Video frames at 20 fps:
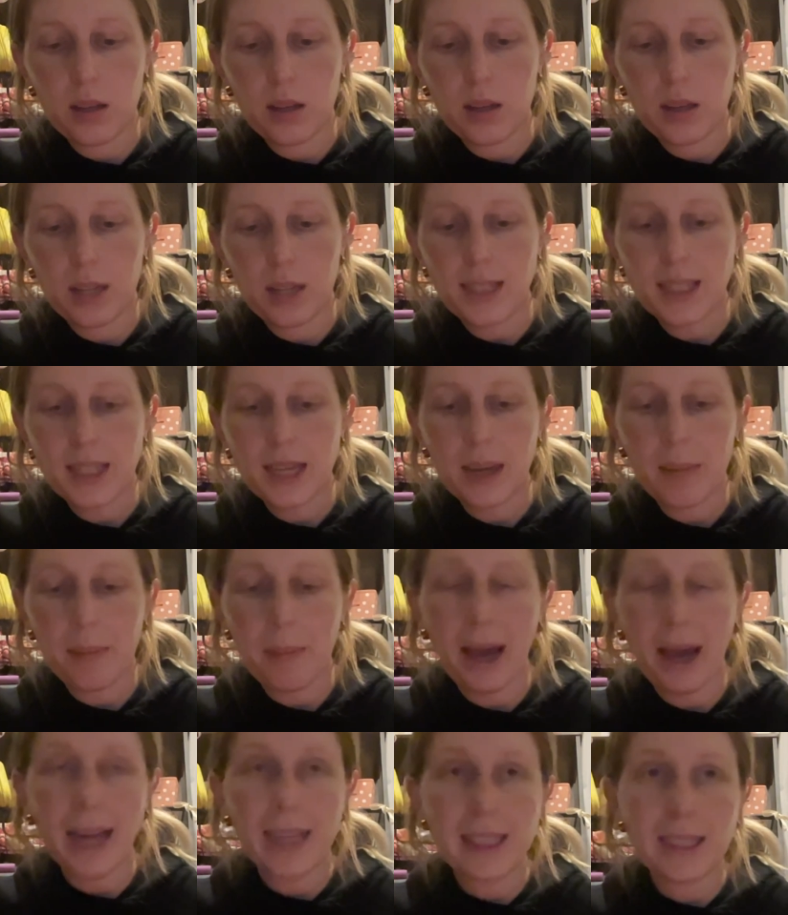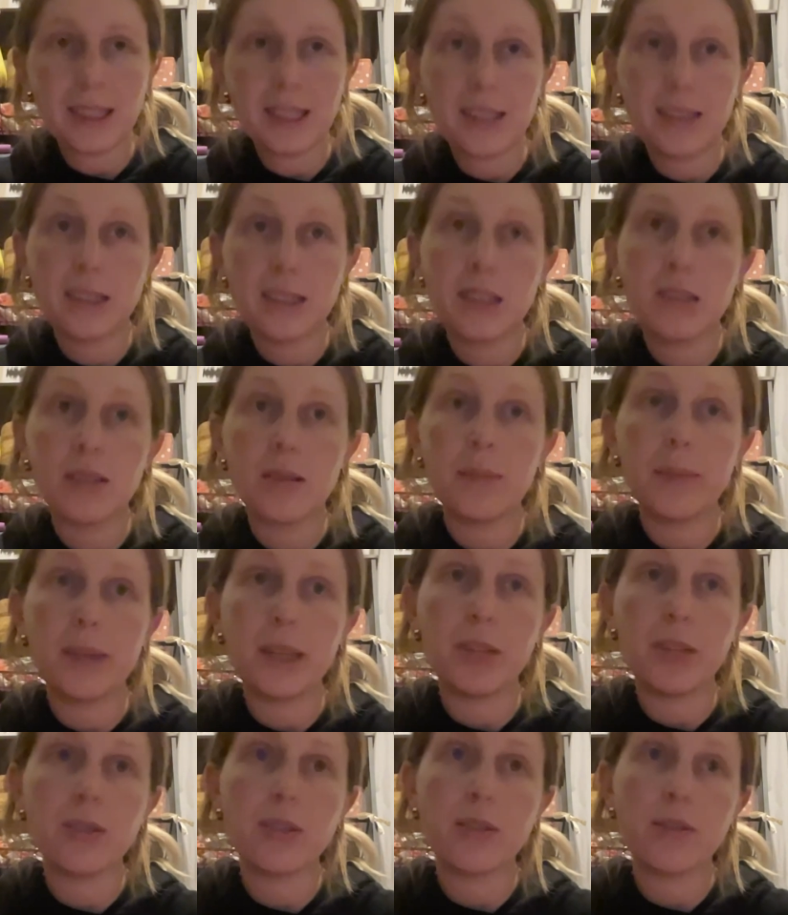it's like a mask to be
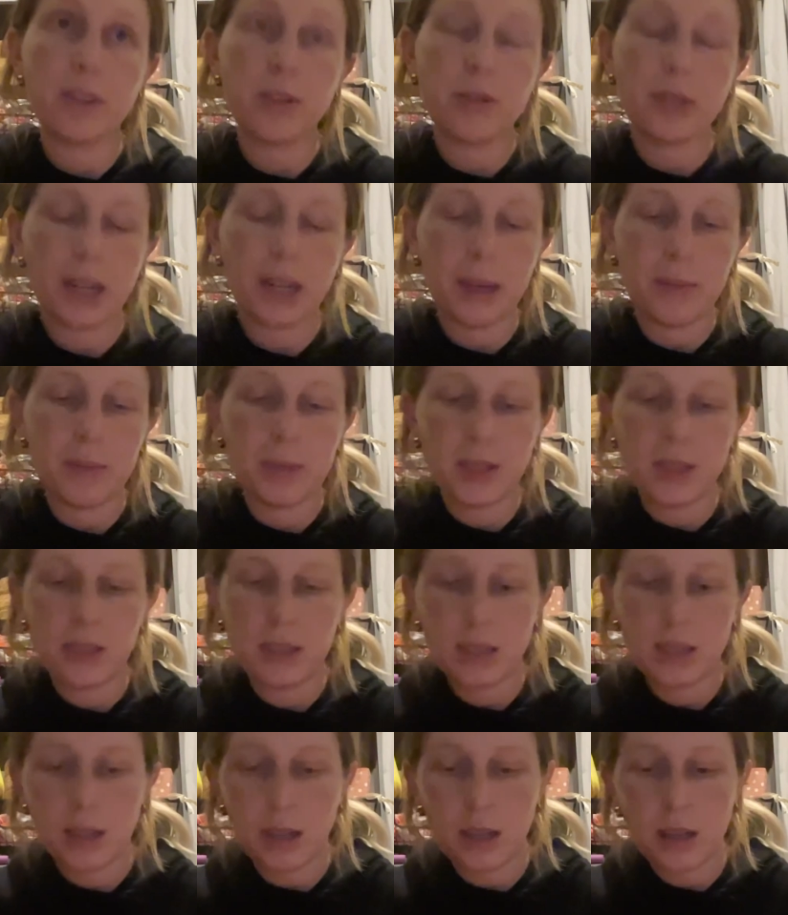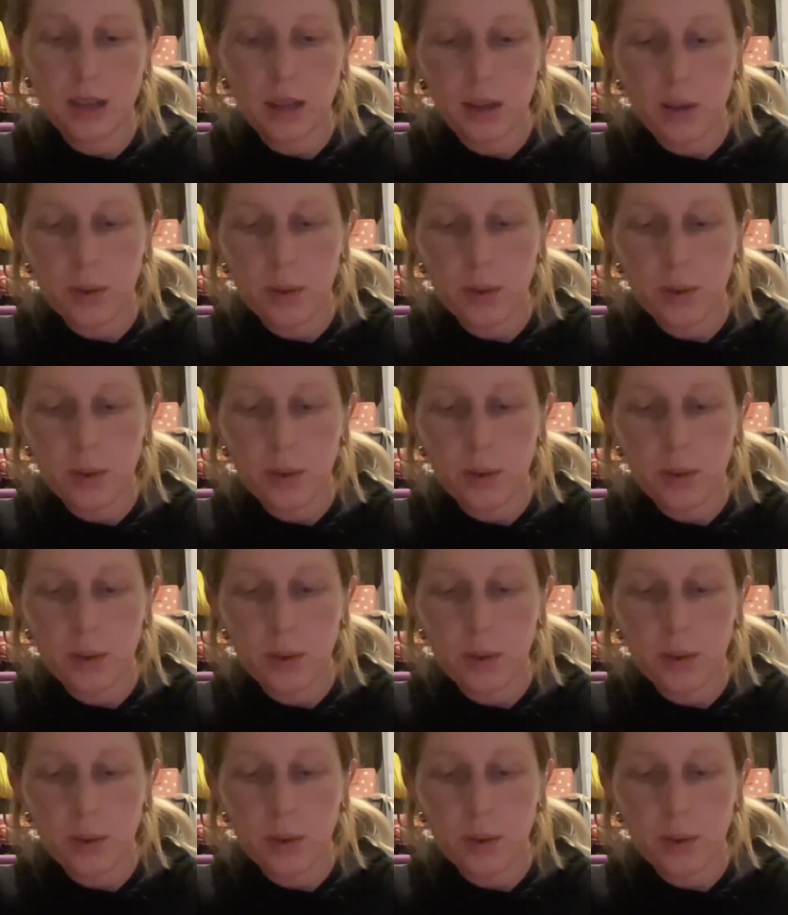used a few times a